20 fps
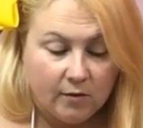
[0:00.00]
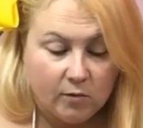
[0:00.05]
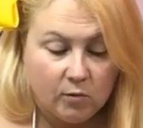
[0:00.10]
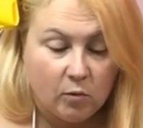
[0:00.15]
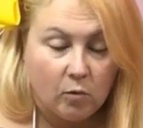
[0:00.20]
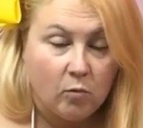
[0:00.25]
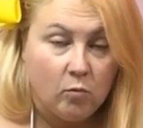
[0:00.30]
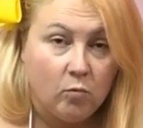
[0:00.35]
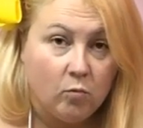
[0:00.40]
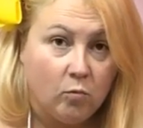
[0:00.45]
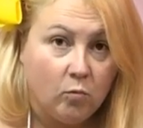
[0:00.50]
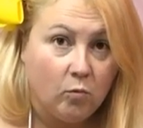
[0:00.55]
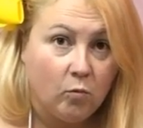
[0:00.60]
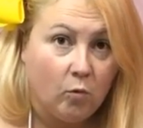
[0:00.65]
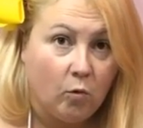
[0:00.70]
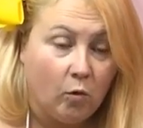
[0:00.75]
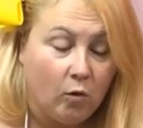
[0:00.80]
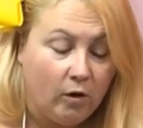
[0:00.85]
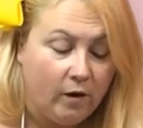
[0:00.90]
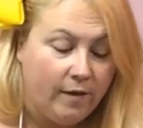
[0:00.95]
So,
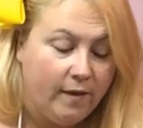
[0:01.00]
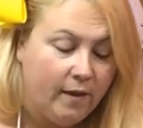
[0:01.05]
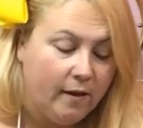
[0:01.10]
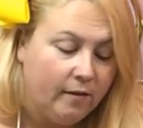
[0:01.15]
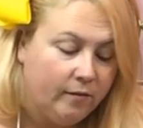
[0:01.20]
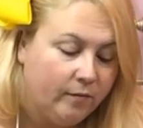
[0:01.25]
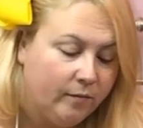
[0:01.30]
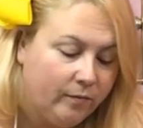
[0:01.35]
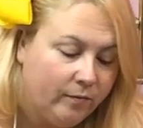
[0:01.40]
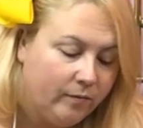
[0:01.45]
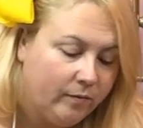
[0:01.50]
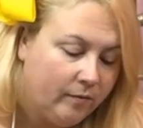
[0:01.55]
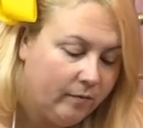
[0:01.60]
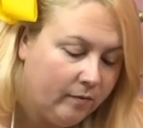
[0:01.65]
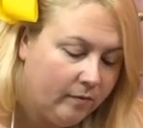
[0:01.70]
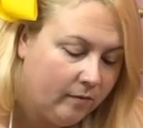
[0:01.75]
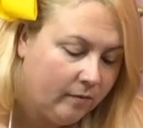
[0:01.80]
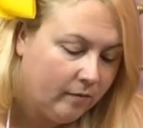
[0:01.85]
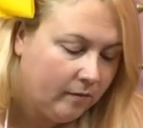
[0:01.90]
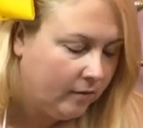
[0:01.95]
all in there.
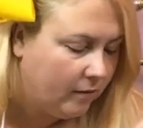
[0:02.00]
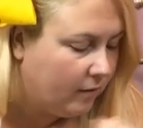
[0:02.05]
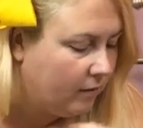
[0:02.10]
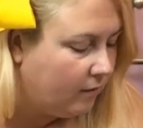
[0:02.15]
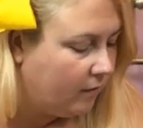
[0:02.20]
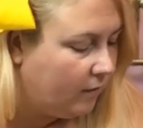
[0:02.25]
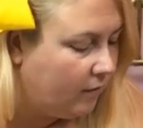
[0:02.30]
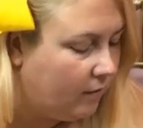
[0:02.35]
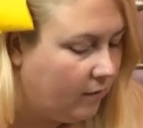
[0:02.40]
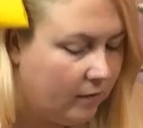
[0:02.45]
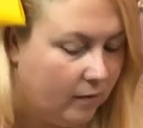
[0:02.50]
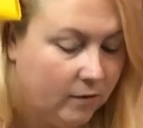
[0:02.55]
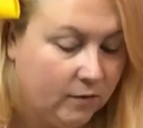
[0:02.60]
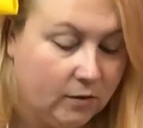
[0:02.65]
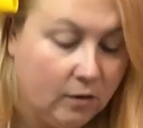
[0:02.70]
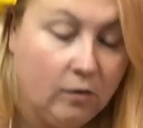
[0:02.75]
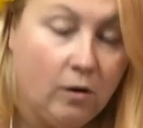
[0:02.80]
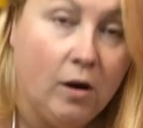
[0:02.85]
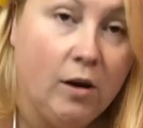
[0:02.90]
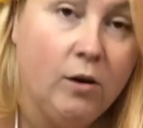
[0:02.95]

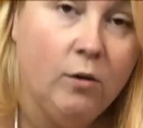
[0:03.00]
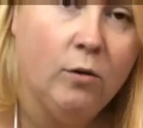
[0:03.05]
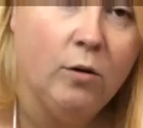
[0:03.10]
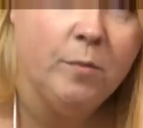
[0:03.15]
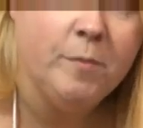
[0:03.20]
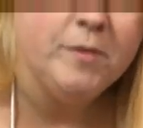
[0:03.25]
So, are you